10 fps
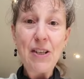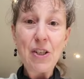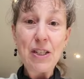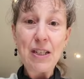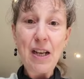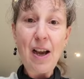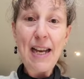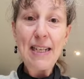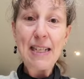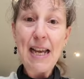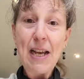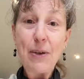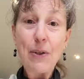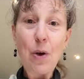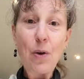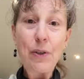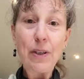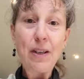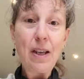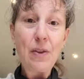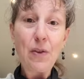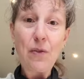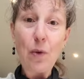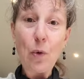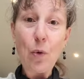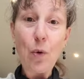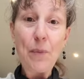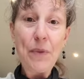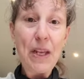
just lying down on the floor,